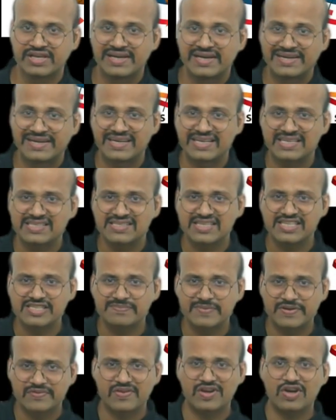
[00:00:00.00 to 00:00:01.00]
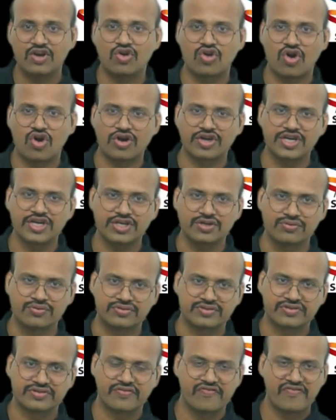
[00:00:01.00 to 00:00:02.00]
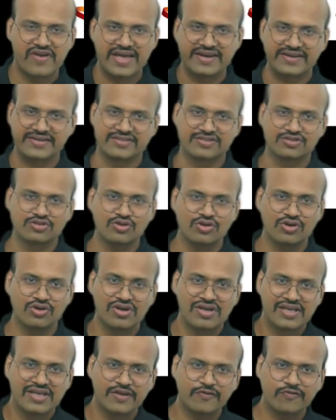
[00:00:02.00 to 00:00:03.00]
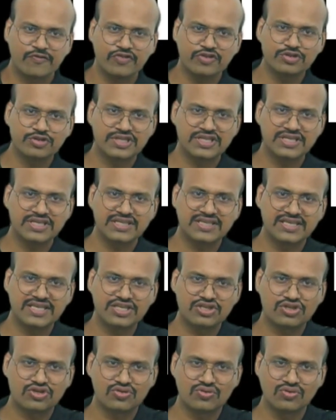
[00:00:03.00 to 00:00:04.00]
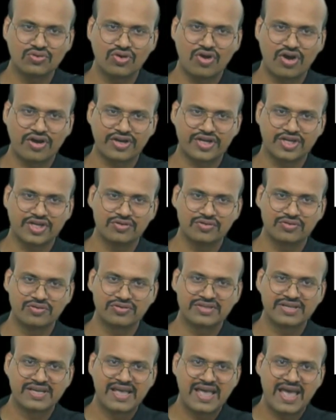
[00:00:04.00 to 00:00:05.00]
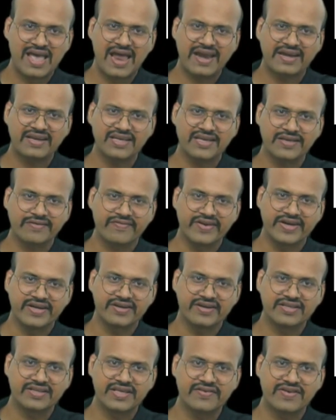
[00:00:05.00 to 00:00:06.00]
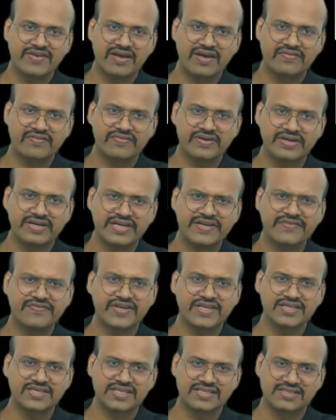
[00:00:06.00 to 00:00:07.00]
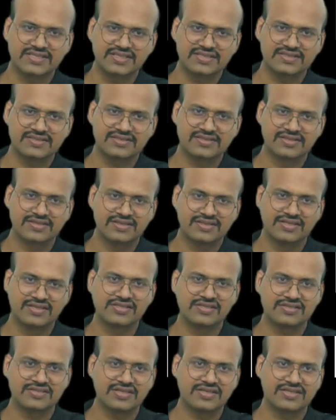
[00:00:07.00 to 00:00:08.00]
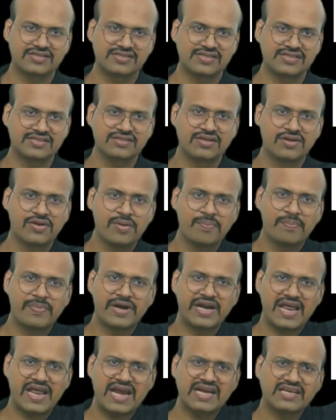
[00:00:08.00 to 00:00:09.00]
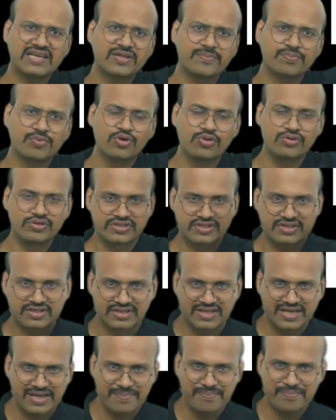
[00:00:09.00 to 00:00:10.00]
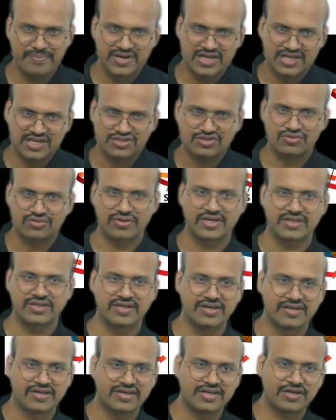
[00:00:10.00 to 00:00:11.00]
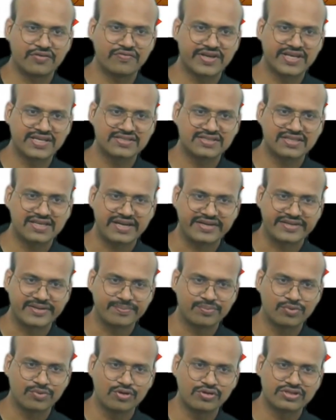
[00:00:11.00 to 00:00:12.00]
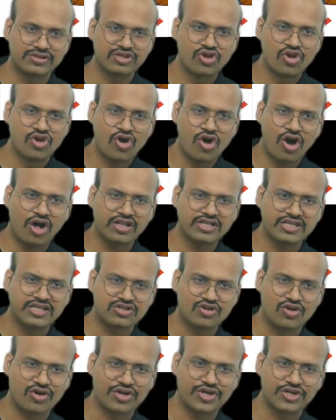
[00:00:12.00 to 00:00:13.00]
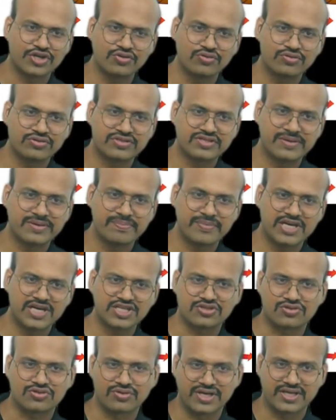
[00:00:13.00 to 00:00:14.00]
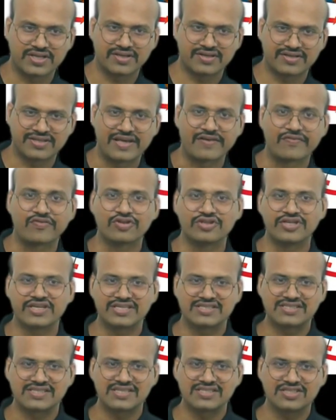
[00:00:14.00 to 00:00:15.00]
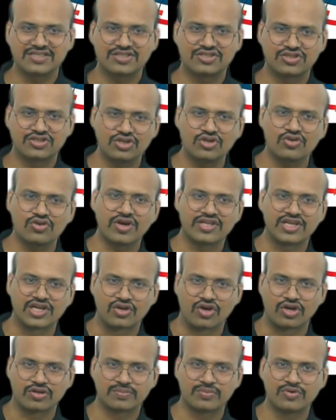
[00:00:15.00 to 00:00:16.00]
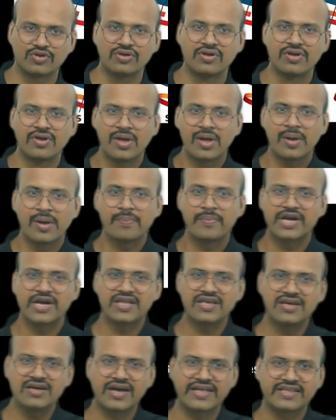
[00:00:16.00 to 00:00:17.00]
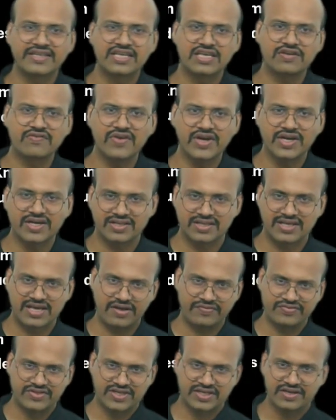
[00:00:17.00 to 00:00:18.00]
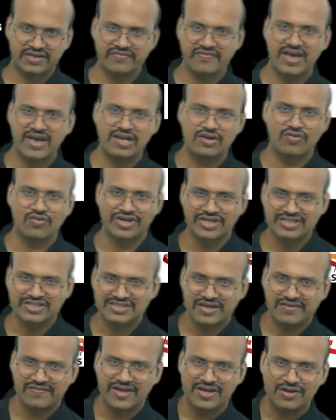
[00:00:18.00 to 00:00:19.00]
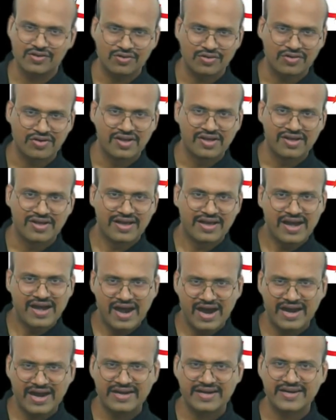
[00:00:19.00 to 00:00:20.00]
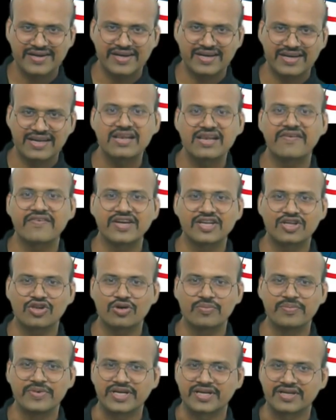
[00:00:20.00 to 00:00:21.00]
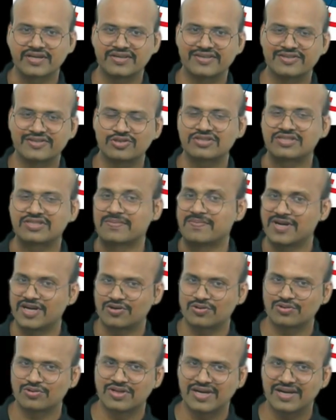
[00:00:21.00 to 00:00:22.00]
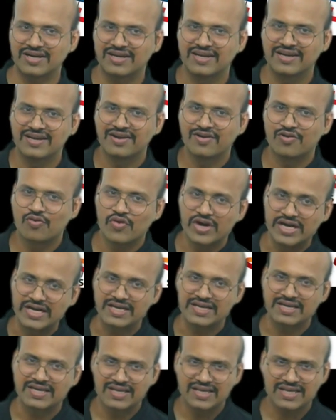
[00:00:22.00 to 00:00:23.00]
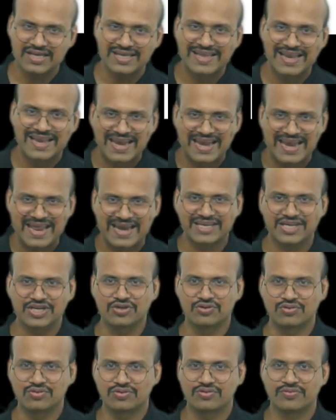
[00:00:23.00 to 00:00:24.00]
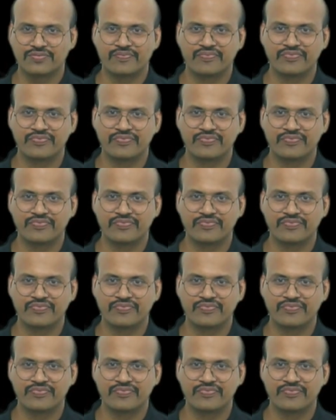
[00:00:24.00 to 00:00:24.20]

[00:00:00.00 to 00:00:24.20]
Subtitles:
Distance between longitudes varies. So if you see these two longitudes at the equator, they will have different distance. This is the distance, but at the poles, they merge together. Here we can see at the poles, all these longitudes, they merge together. Therefore, the distance is 0 at the North Pole. But here at the equator, they have certain value. What is that value? 111 kilometer. So similar to the 1 degree latitude.